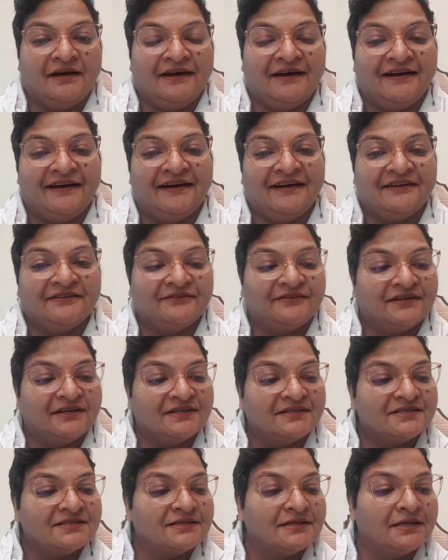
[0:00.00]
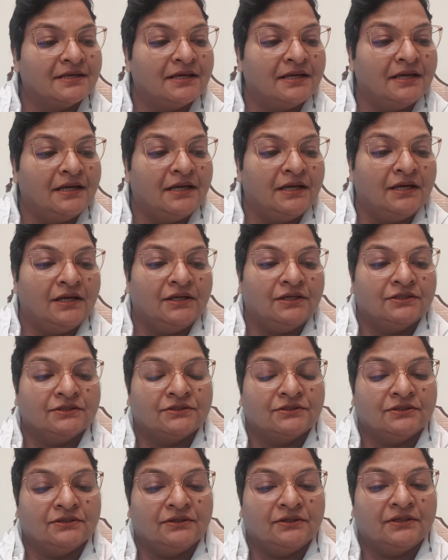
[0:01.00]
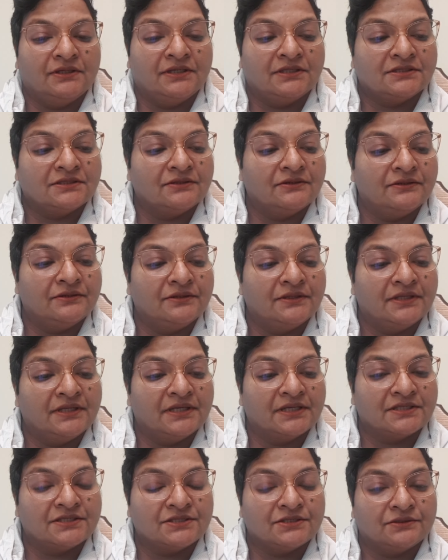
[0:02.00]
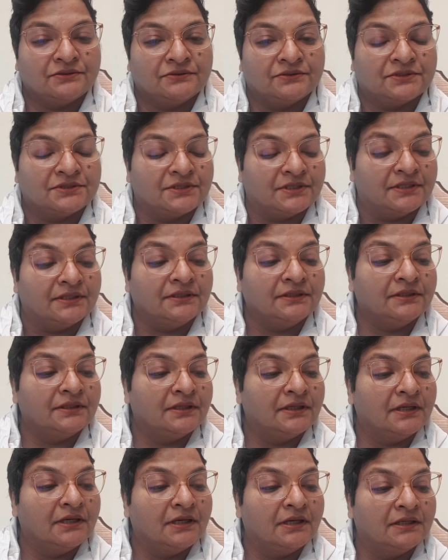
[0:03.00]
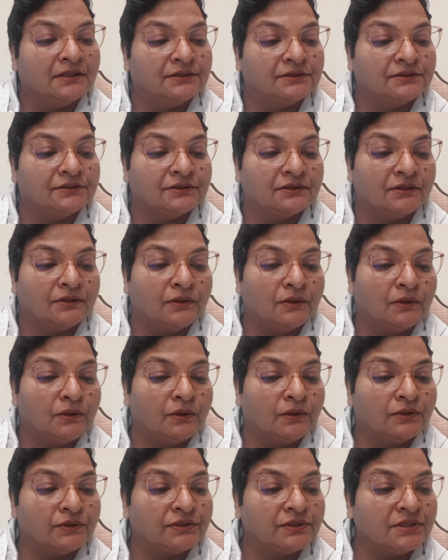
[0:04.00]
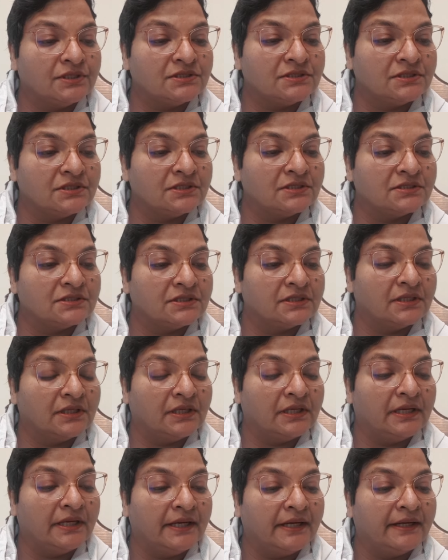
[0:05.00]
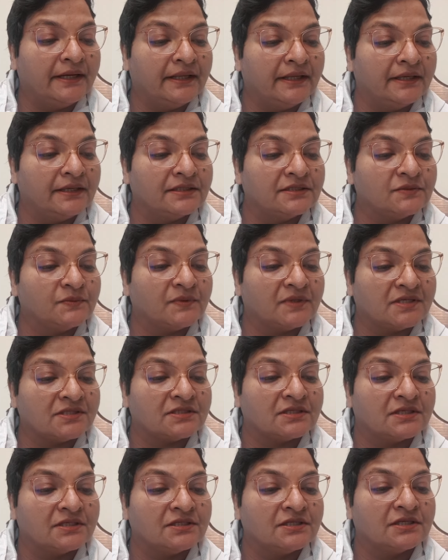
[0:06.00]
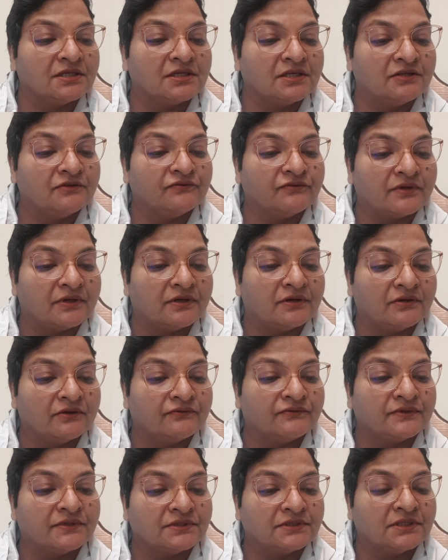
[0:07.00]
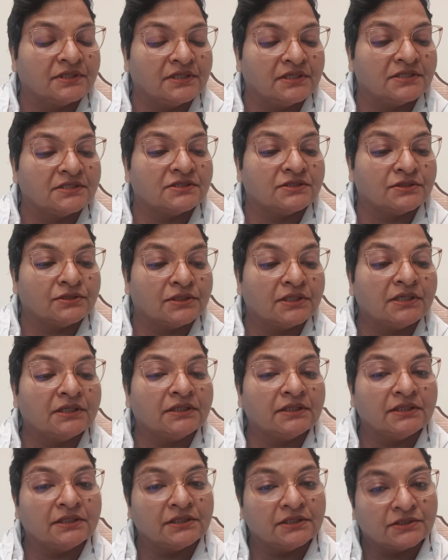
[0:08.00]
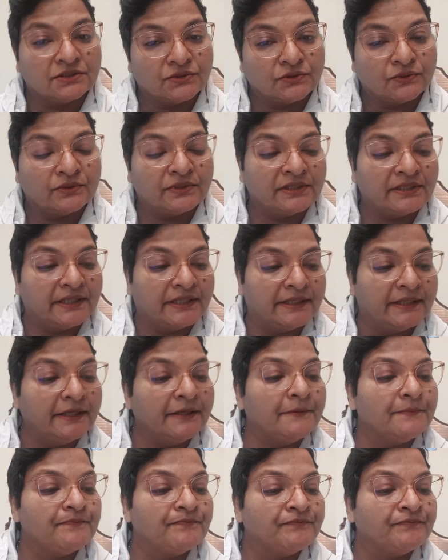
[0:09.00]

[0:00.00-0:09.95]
Hi friends. So let's go to the next question. So this is a lady is presenting in front of her. She is 30 years old lady.